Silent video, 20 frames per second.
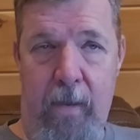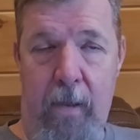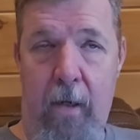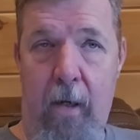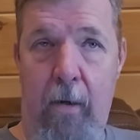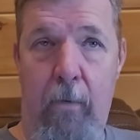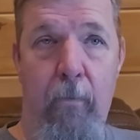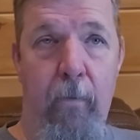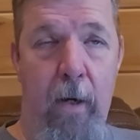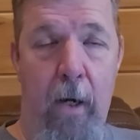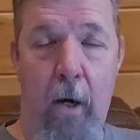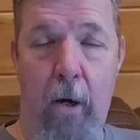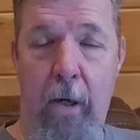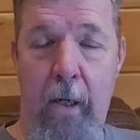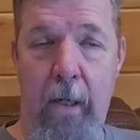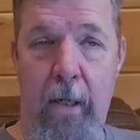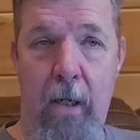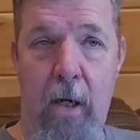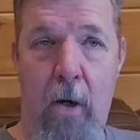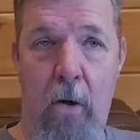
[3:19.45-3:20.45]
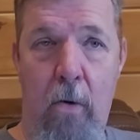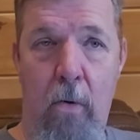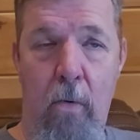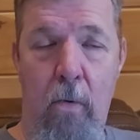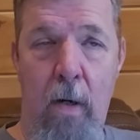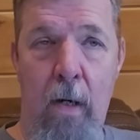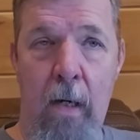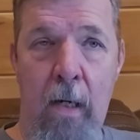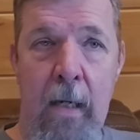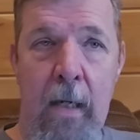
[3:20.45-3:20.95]
All right. We already
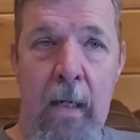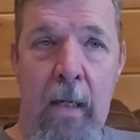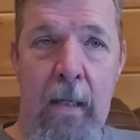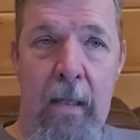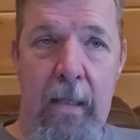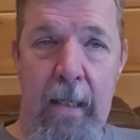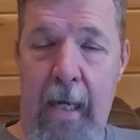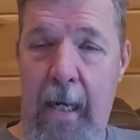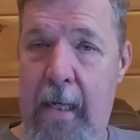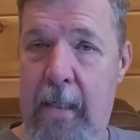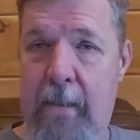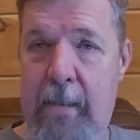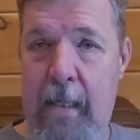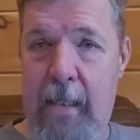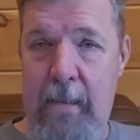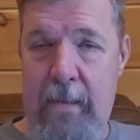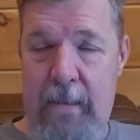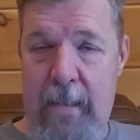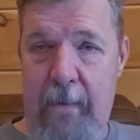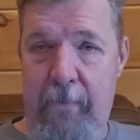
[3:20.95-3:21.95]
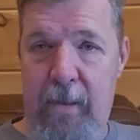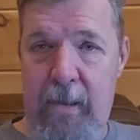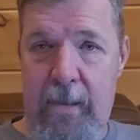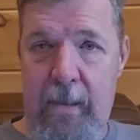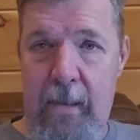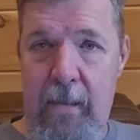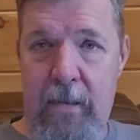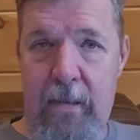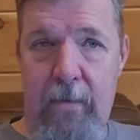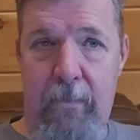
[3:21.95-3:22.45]
know the anti
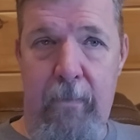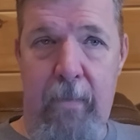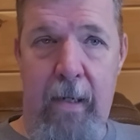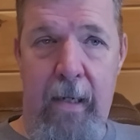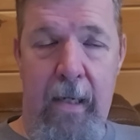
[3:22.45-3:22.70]
Semitism